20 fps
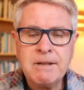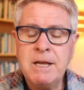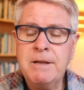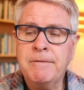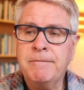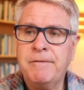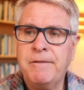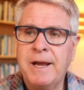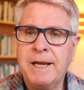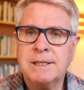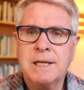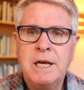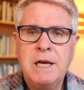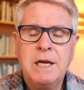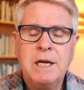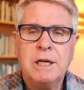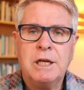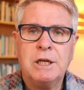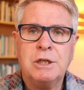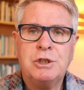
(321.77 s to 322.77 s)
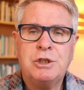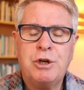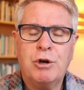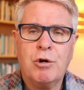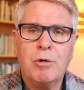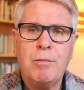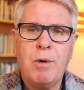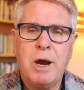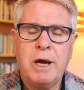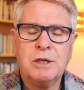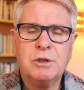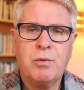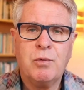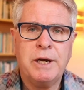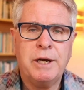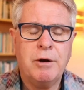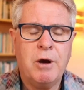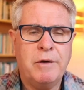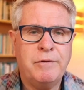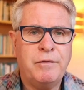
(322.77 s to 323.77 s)
In fact, in Jeremiah
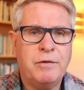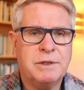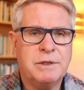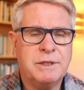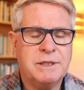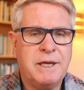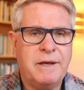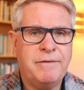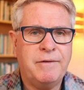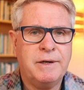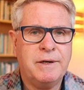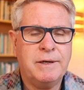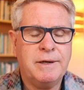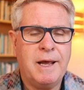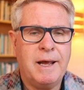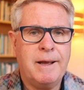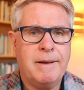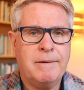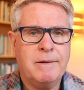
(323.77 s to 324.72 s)
29, verse 7,